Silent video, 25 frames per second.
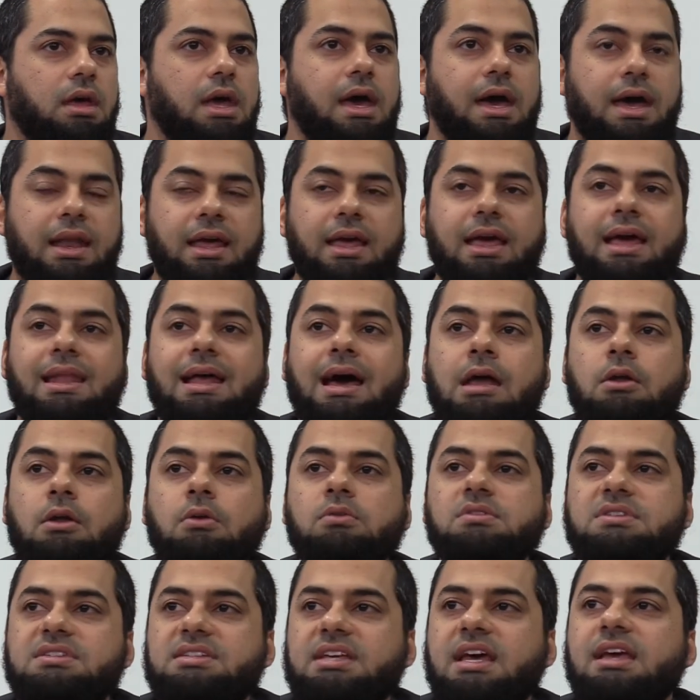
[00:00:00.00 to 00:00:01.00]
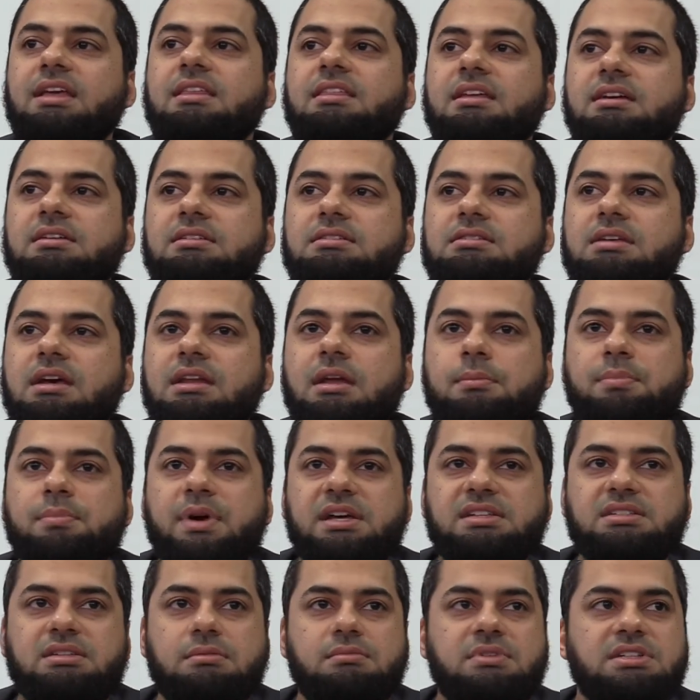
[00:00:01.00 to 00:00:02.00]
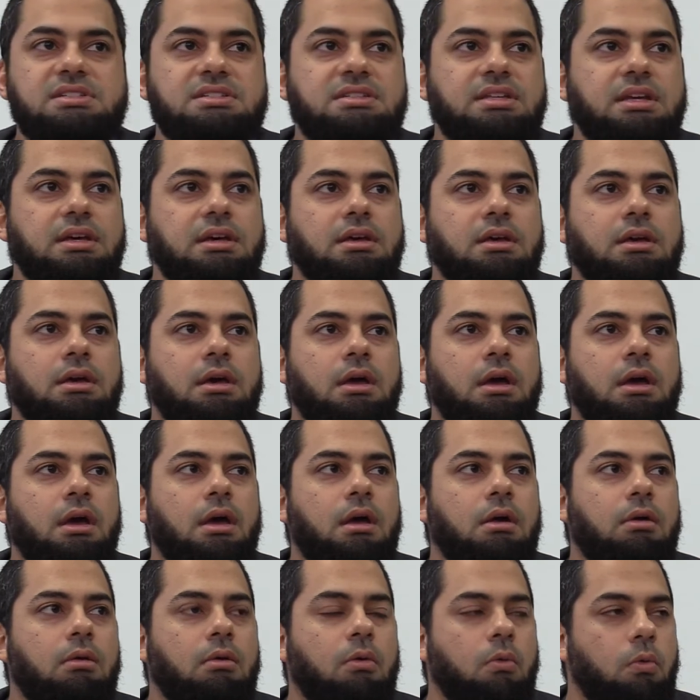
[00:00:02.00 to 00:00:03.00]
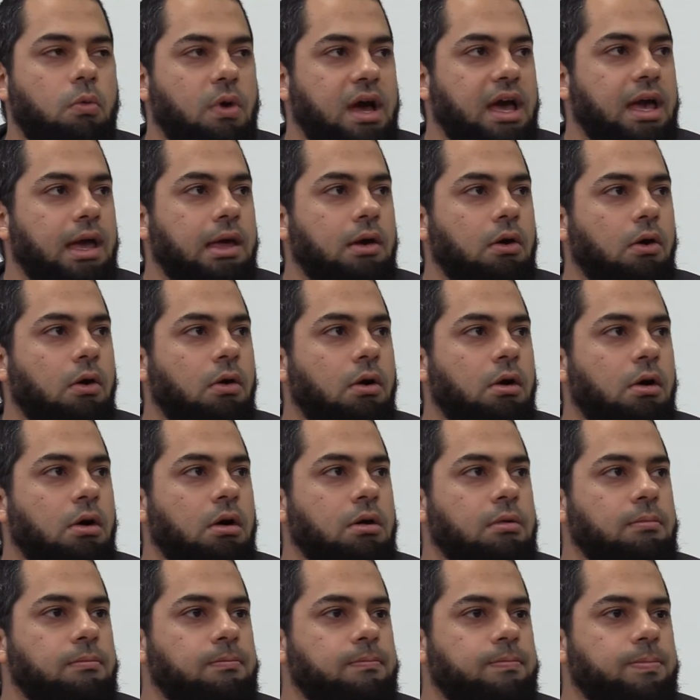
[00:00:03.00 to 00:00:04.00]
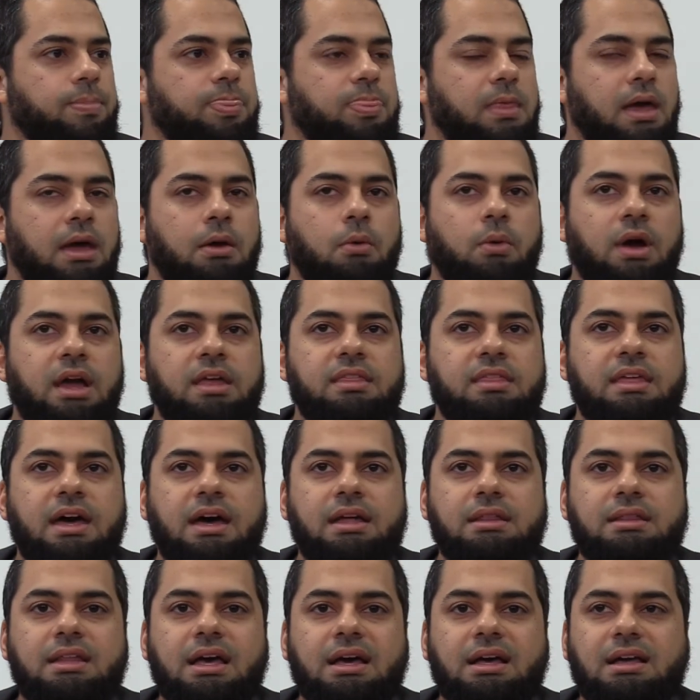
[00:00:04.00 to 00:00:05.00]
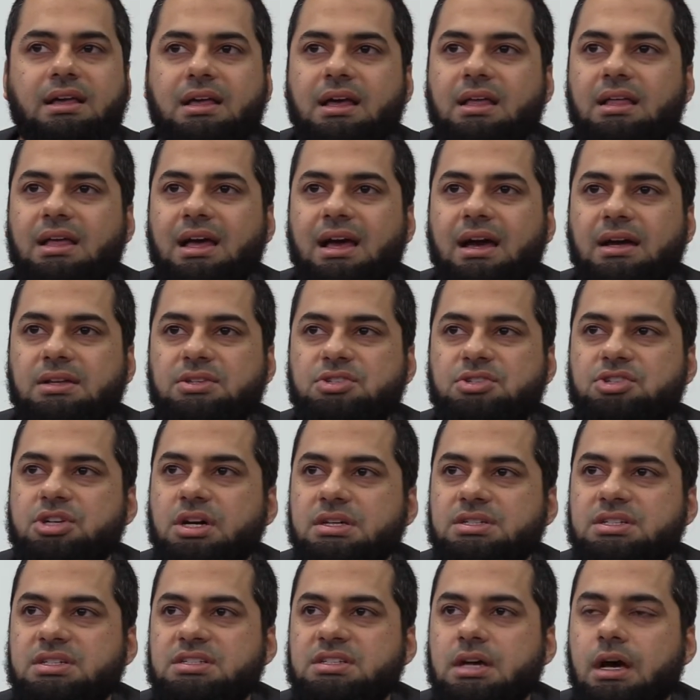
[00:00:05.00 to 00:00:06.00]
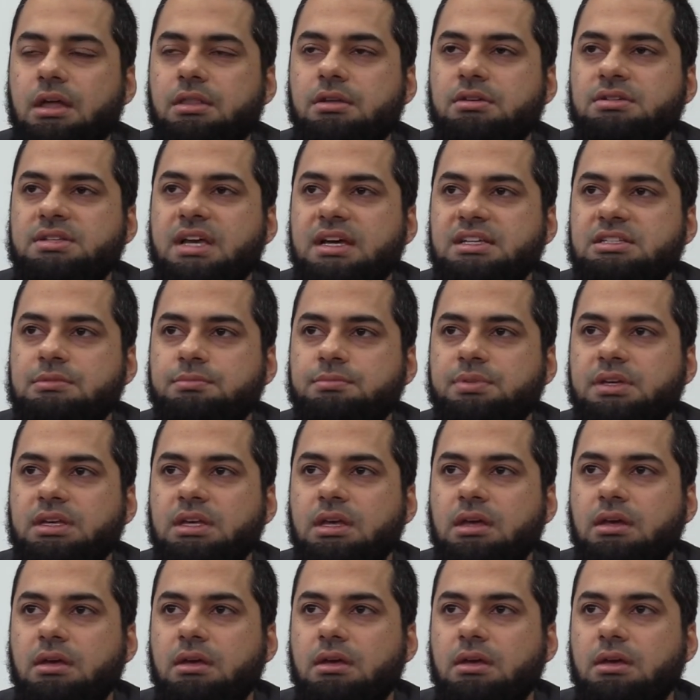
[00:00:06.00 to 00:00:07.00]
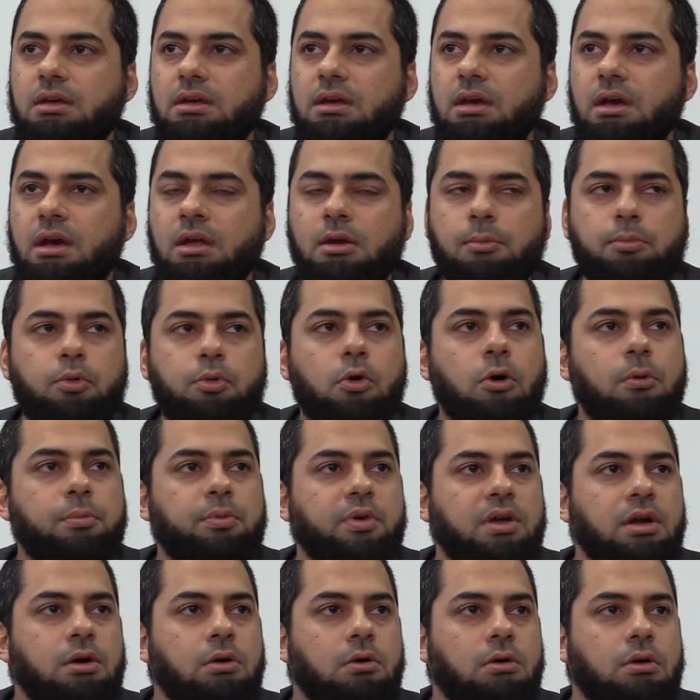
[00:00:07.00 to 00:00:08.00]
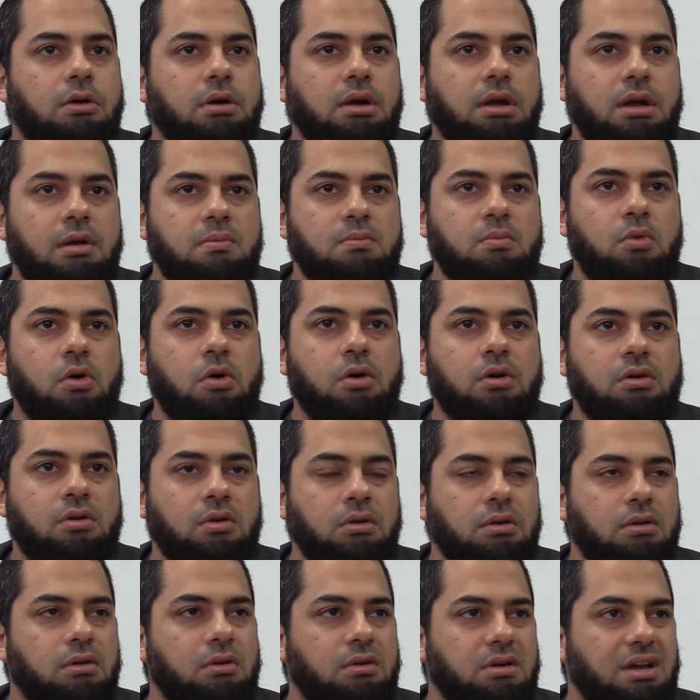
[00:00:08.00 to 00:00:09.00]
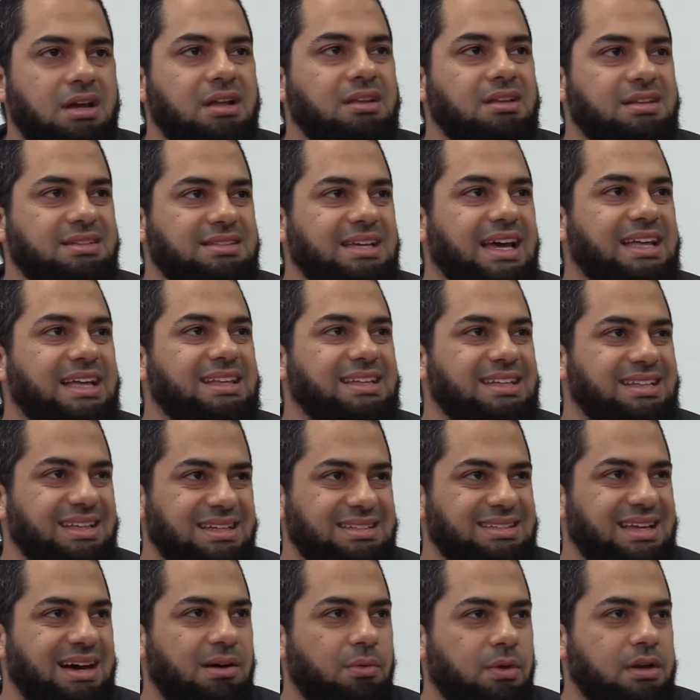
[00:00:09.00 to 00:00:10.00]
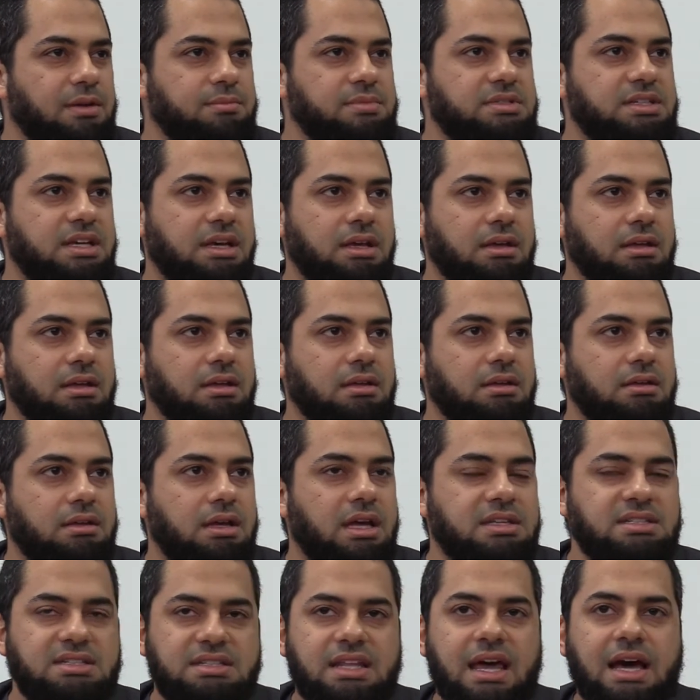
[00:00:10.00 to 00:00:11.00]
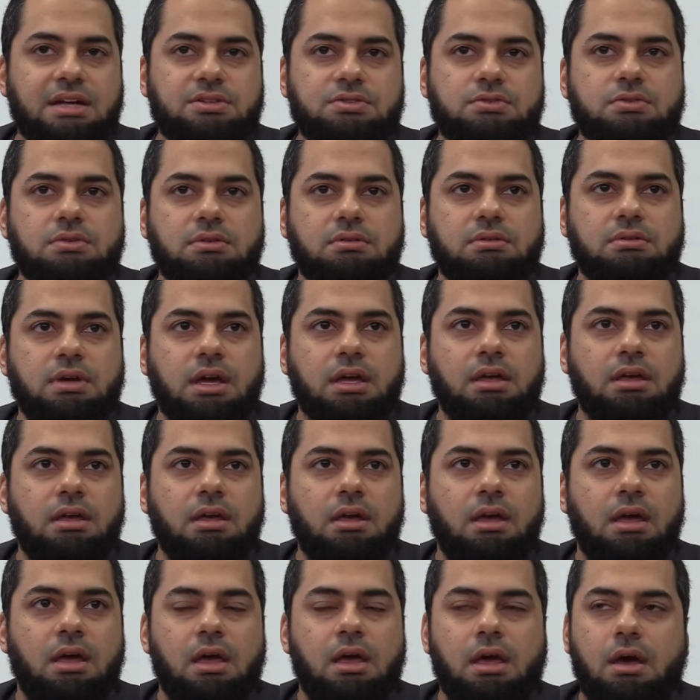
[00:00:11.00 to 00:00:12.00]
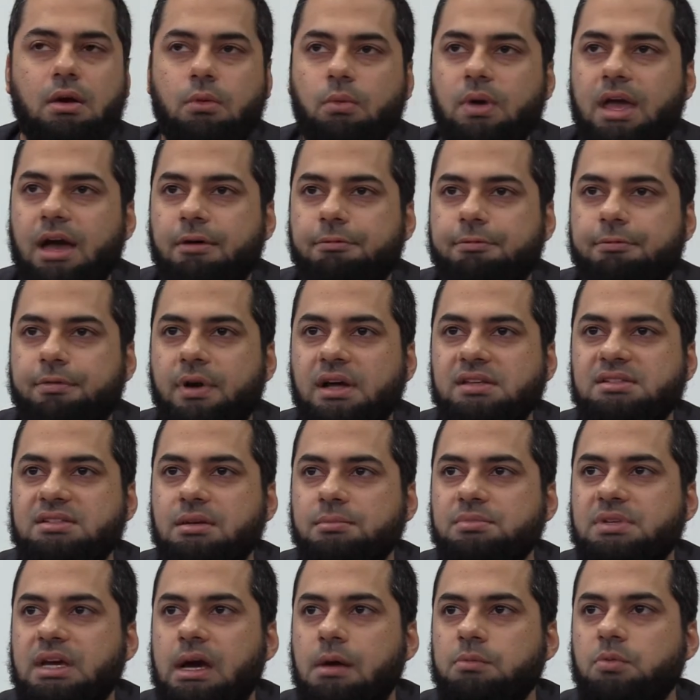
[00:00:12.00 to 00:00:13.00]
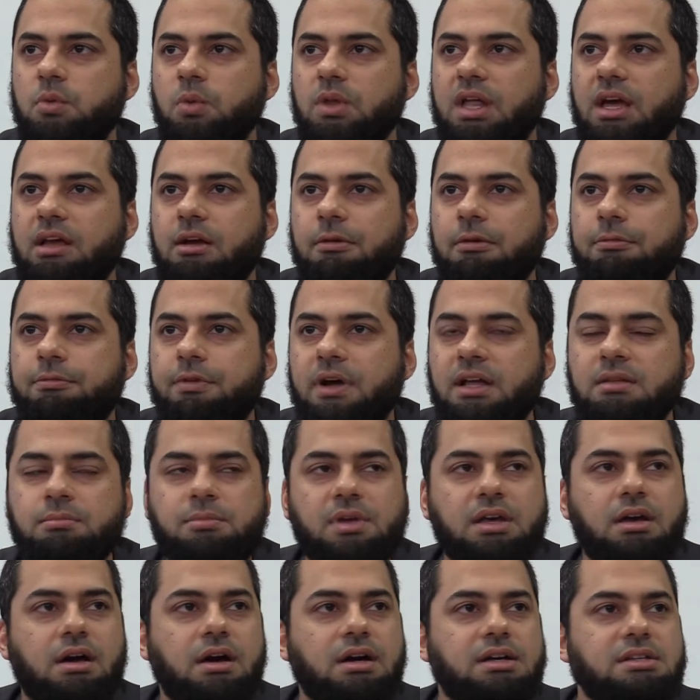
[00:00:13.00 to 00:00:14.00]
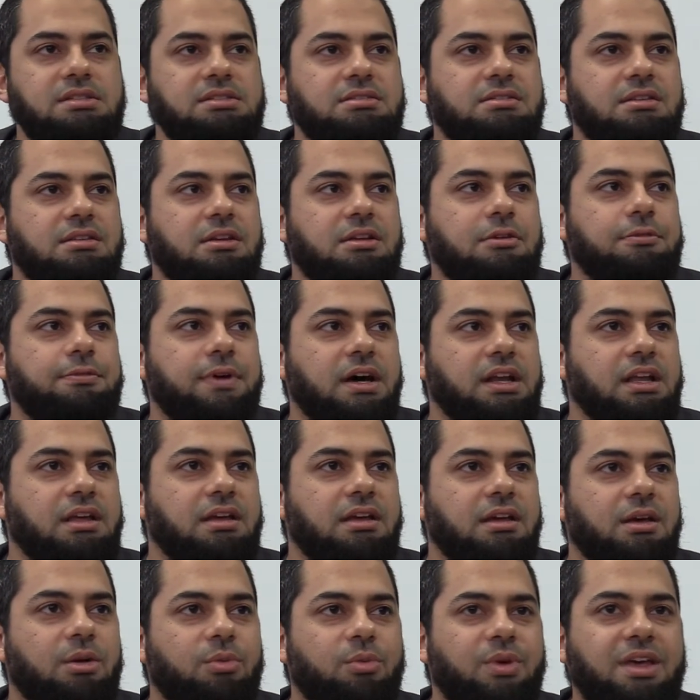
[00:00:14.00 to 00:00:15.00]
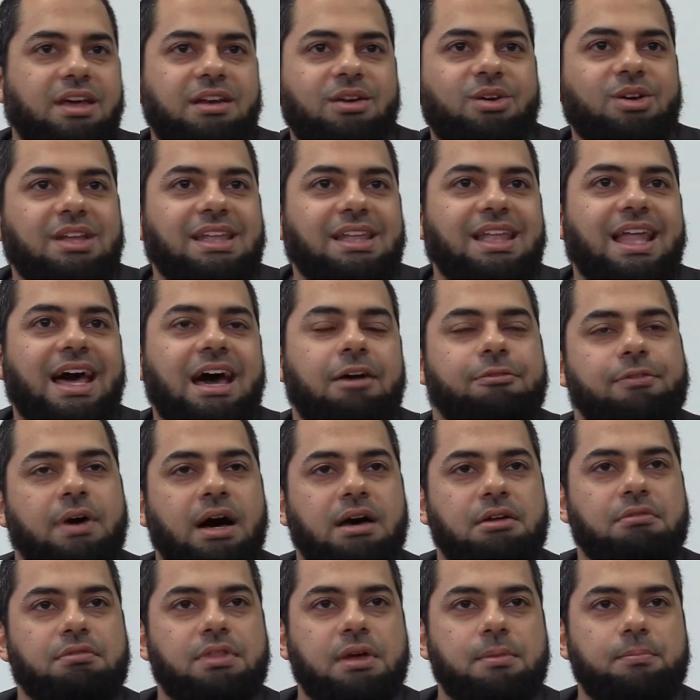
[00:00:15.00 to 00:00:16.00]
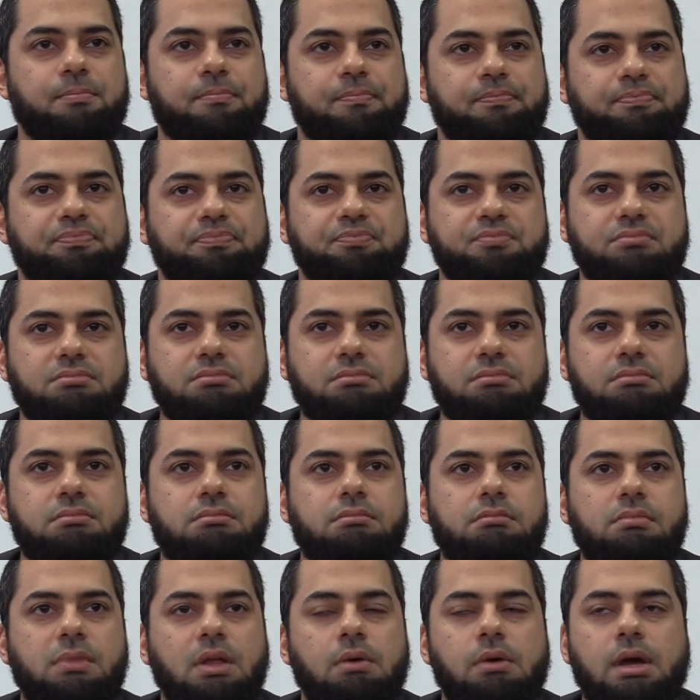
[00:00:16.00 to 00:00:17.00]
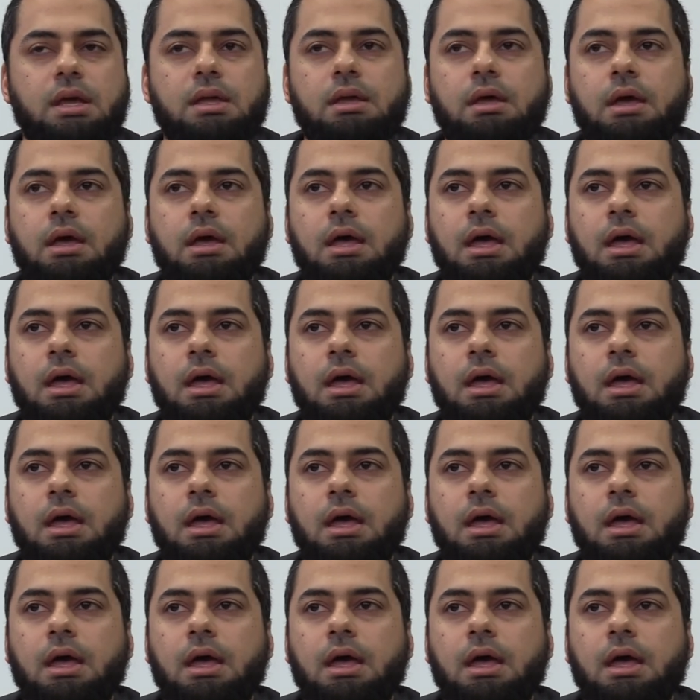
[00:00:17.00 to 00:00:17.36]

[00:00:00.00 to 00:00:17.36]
And again, I don't say this in a pessimistic way or a way that judges others as being inappropriate or immoral or ill-intended. That's not what I'm saying. It's natural, right? We have friends. Sometimes we like a friend because they're funny and we get a good laugh out of them, right?